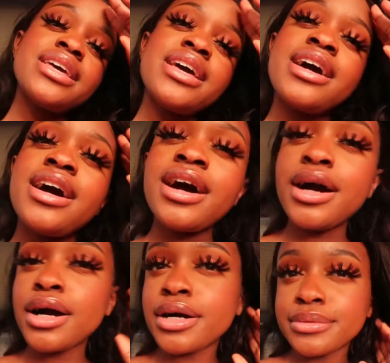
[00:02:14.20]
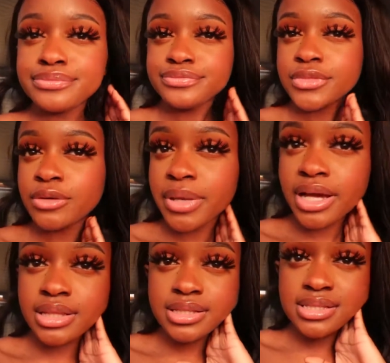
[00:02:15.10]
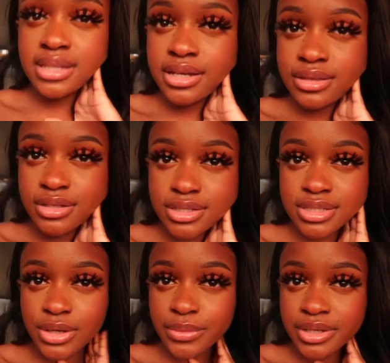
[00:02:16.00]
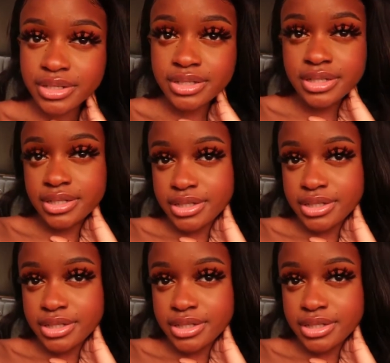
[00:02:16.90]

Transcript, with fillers: Um, oh my god, this sign looks so good.